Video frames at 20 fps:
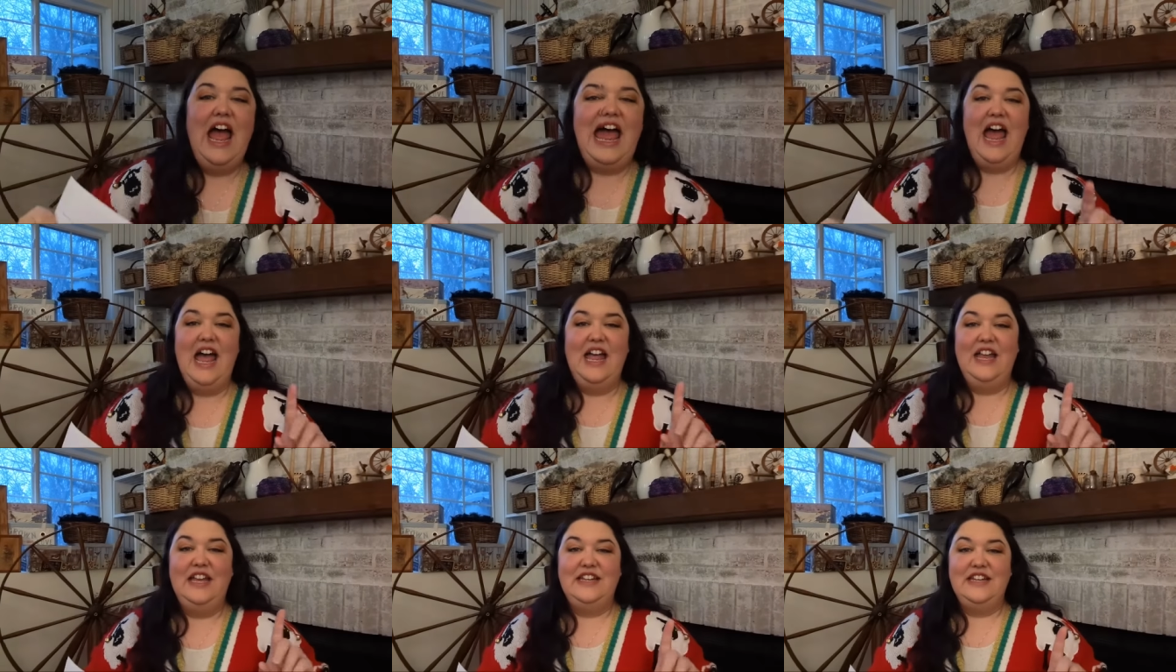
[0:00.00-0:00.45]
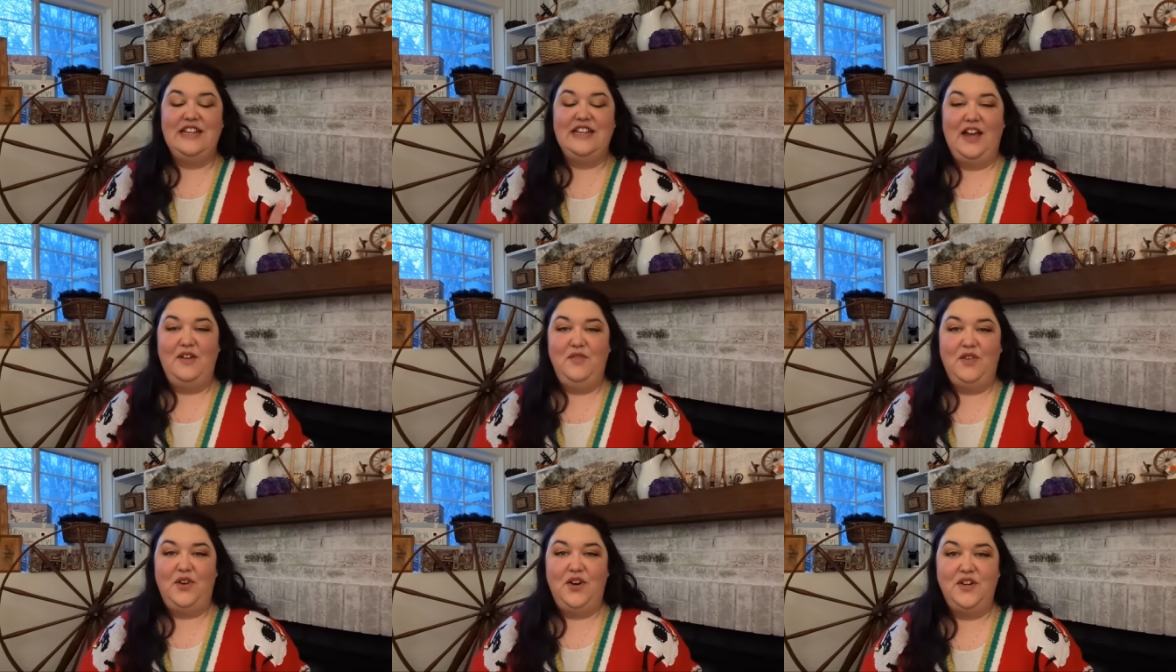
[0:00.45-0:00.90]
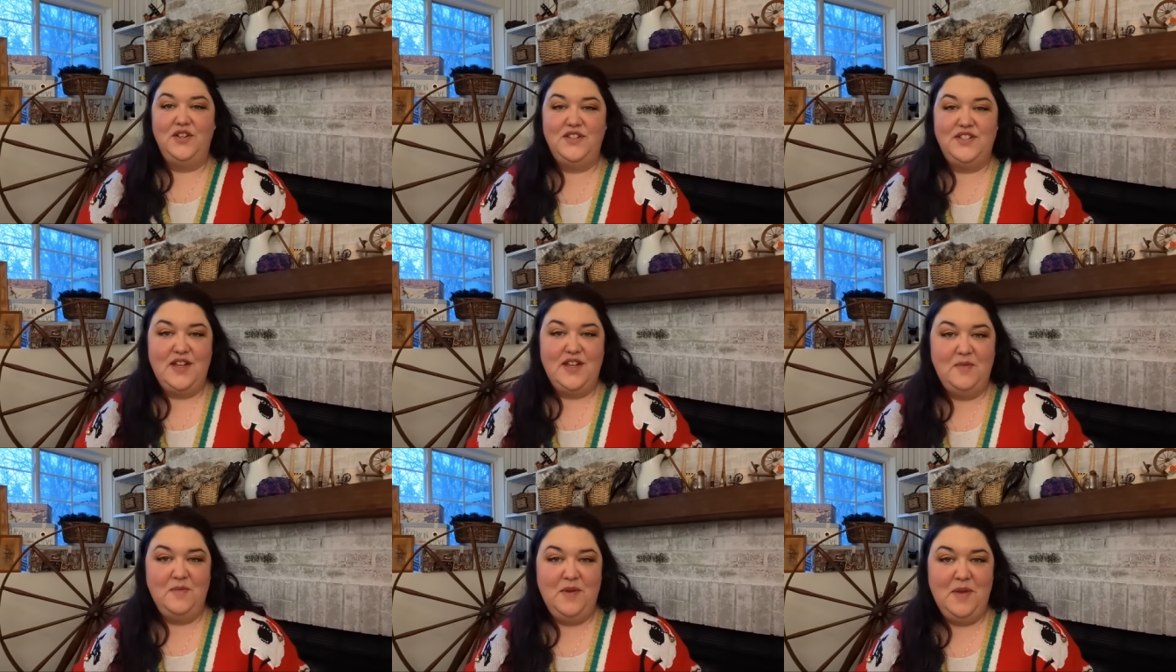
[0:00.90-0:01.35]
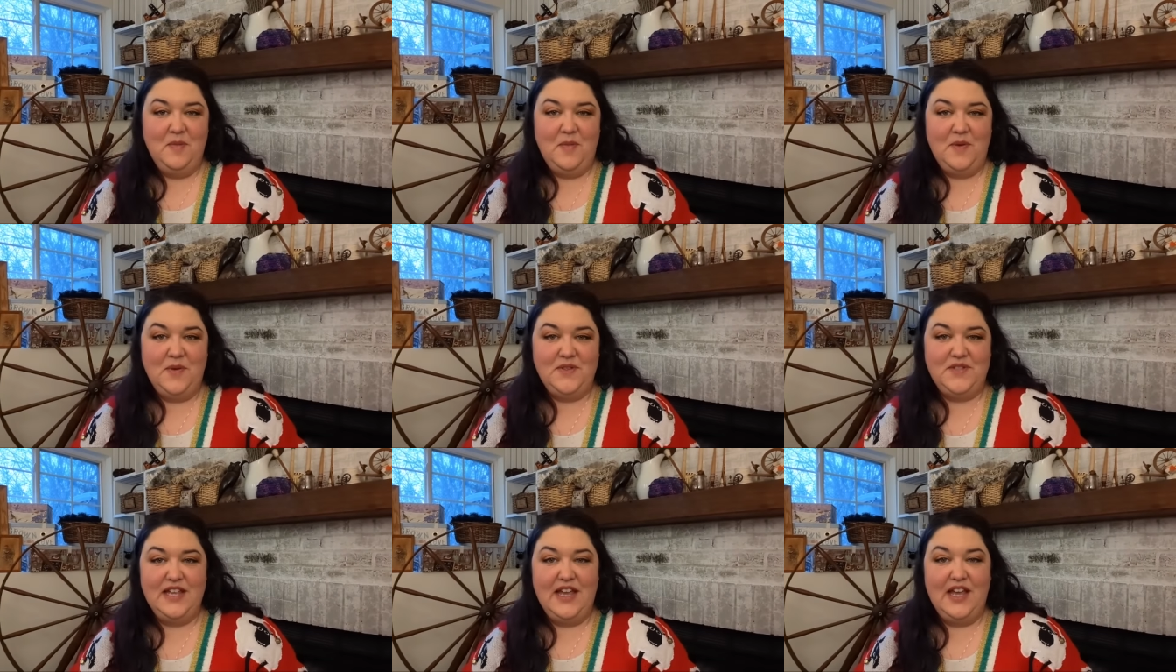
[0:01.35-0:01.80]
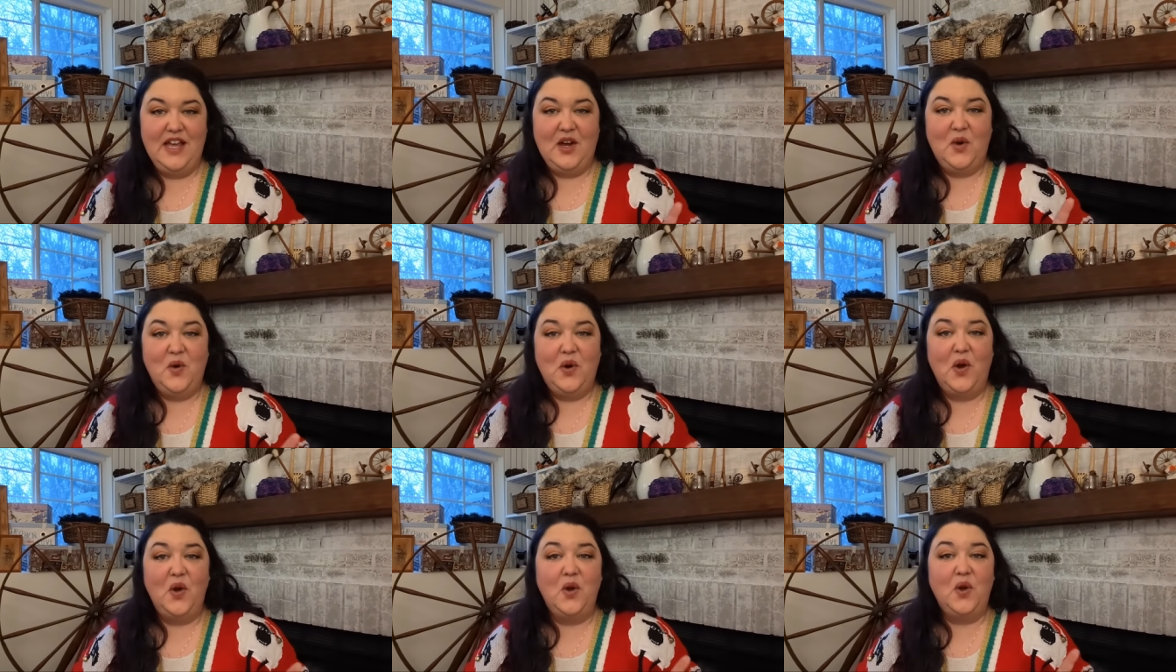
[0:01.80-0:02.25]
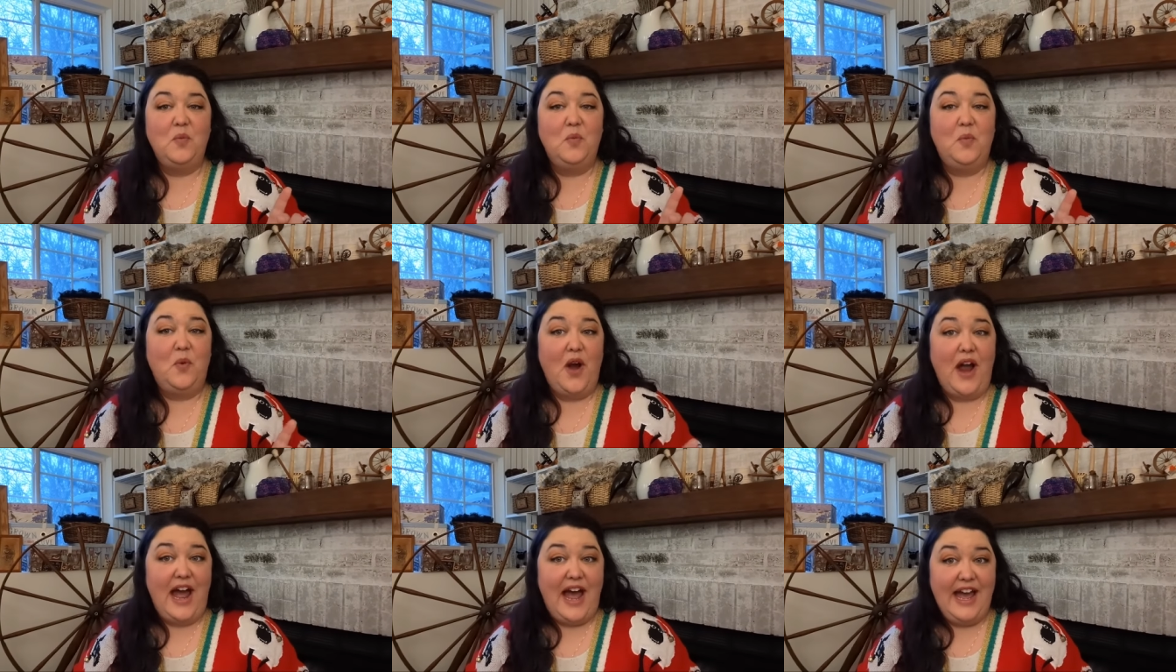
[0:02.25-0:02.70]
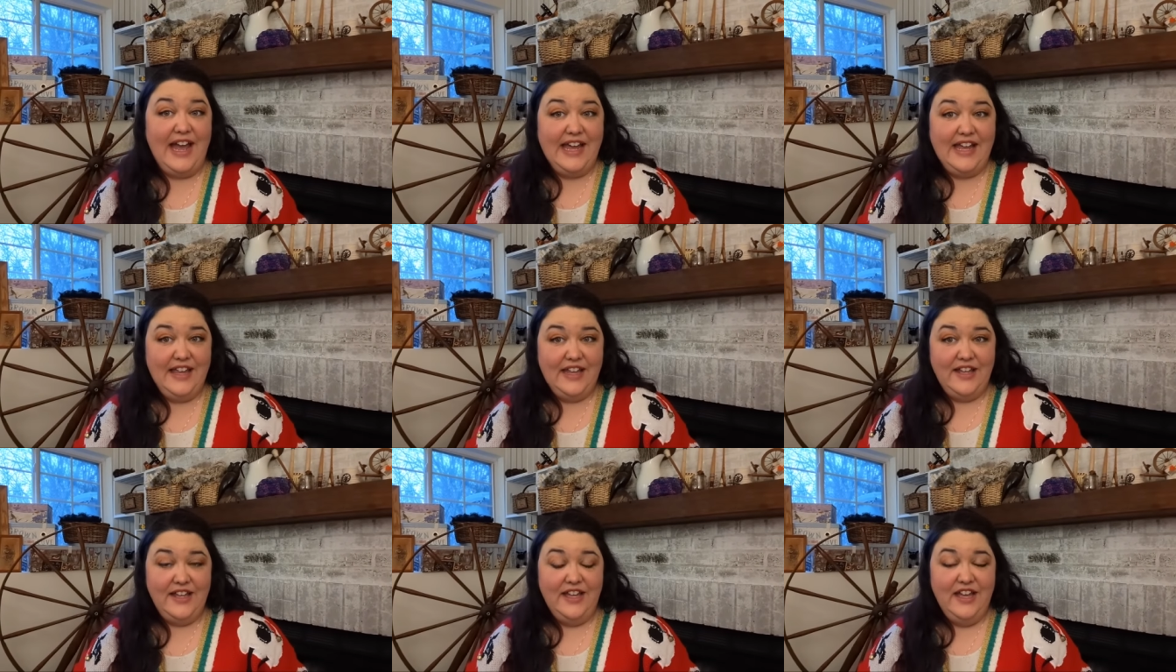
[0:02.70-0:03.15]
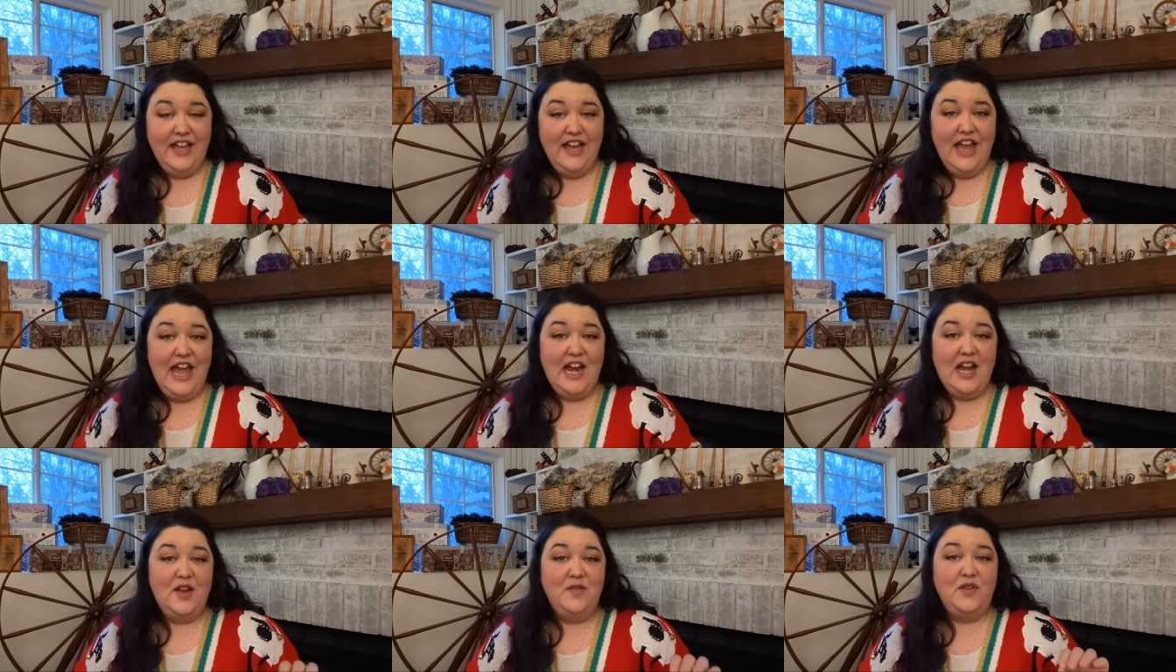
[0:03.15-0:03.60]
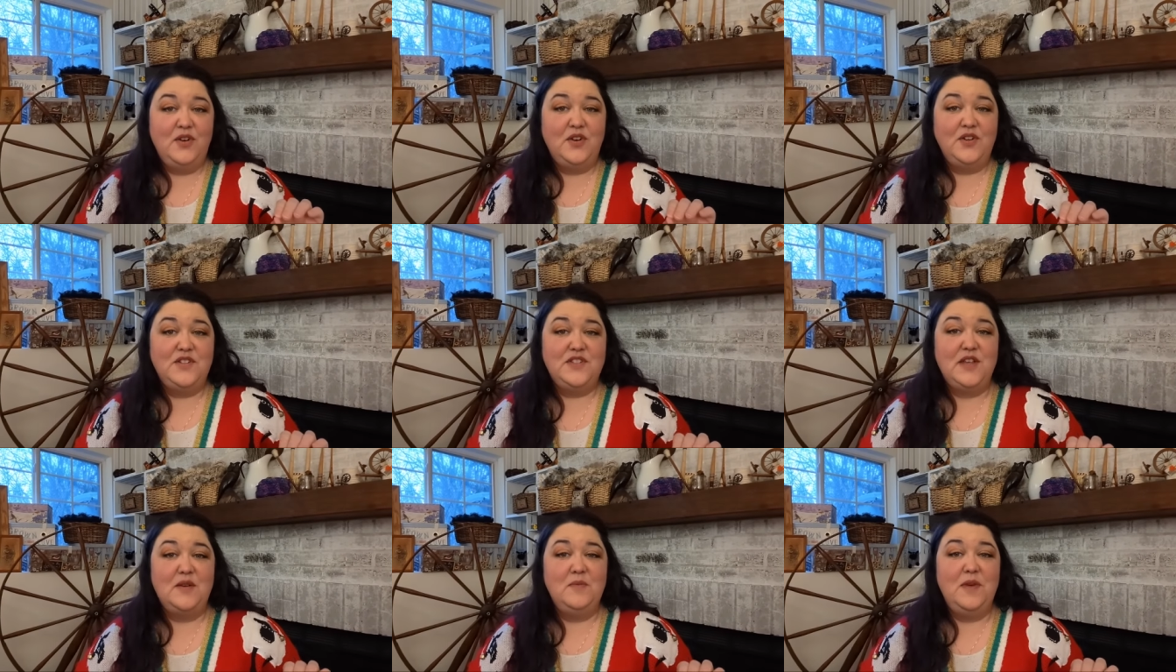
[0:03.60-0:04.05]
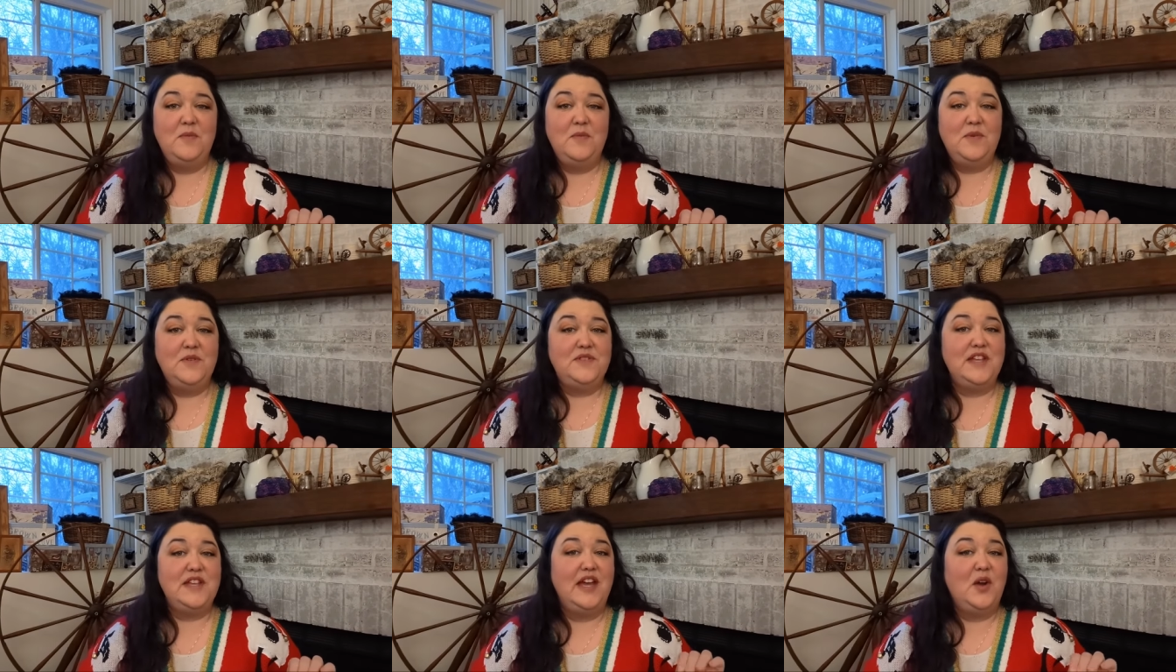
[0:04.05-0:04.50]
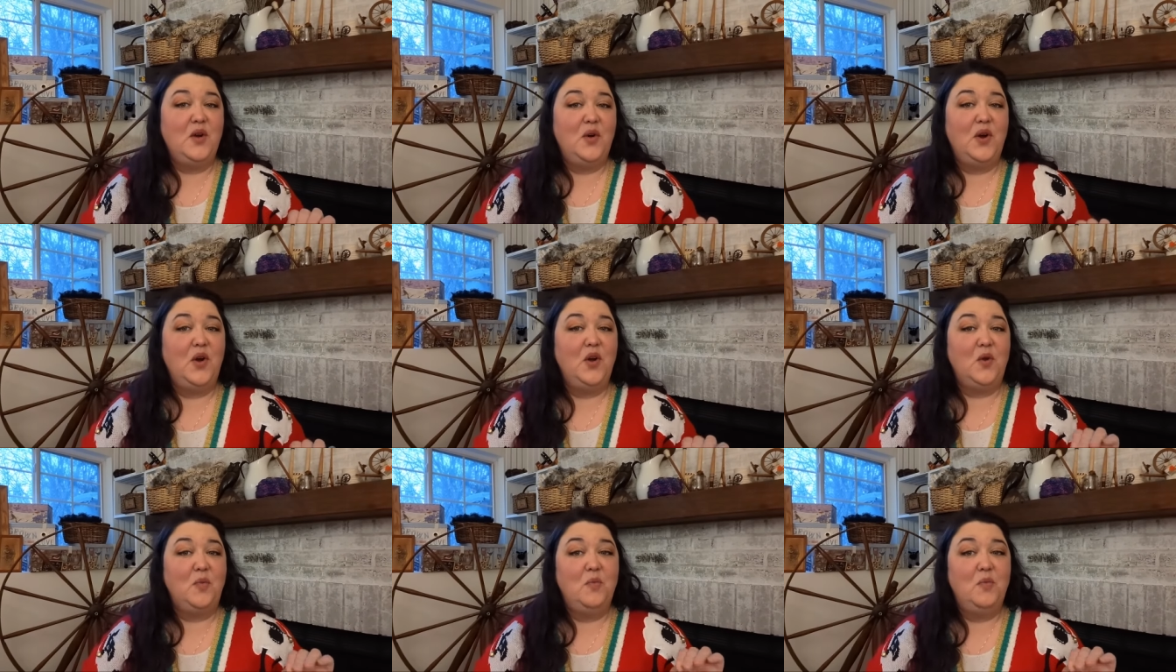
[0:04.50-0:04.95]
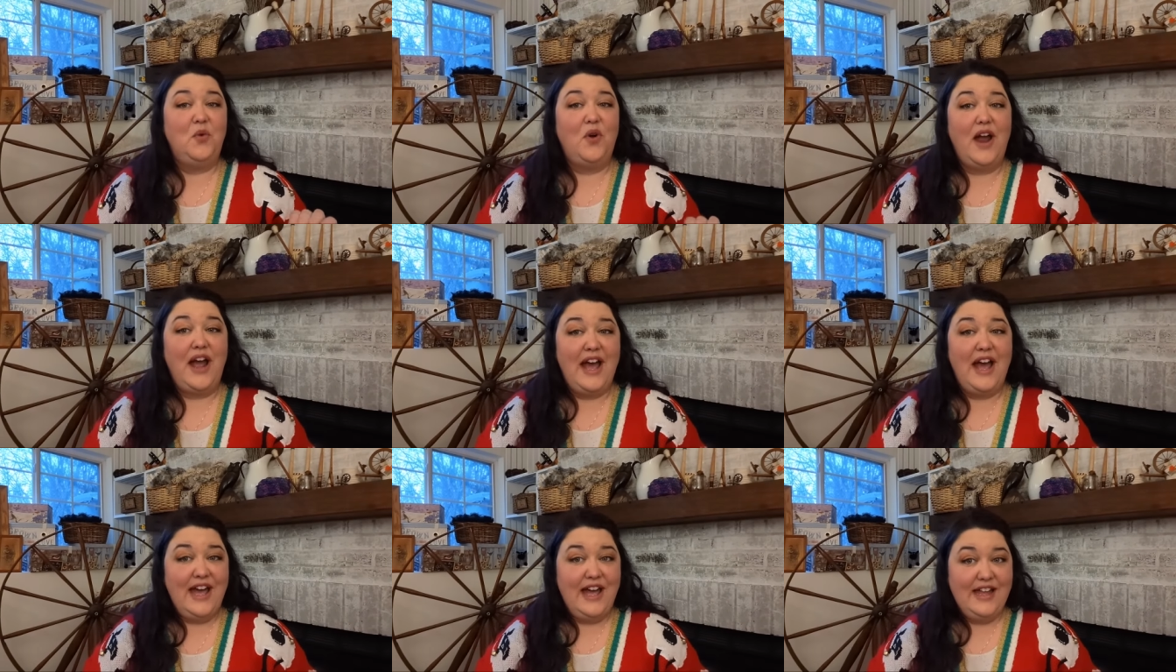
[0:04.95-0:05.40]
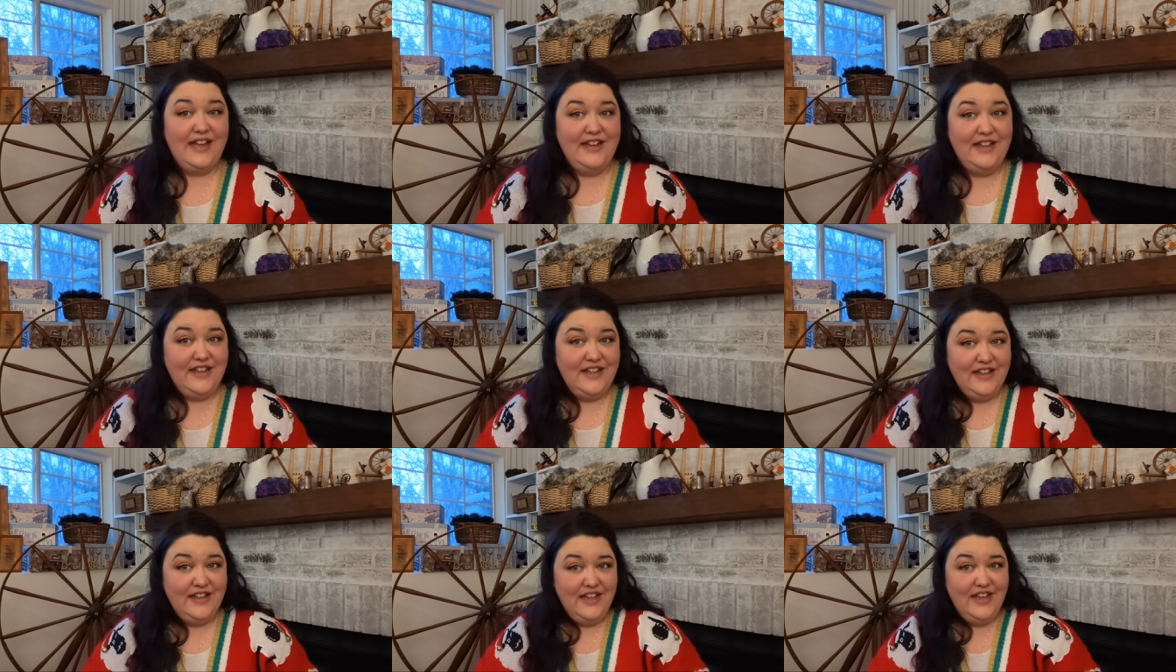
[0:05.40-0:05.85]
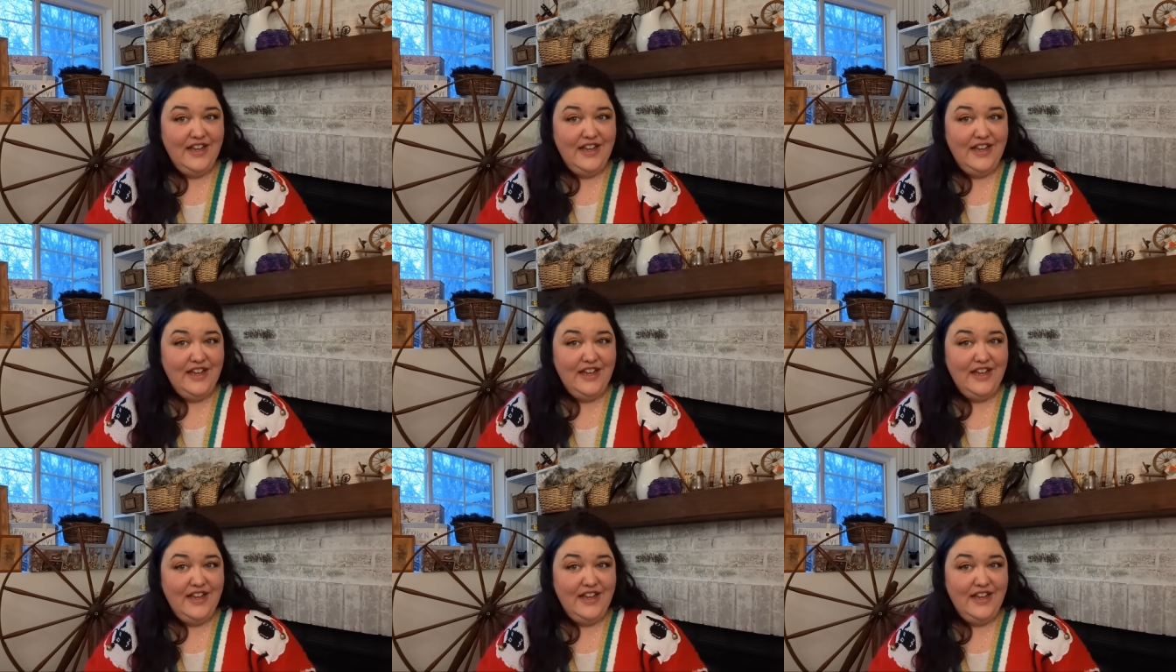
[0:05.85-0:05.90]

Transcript: And I've heard some people say croak brag, and I've heard some people say croak brad.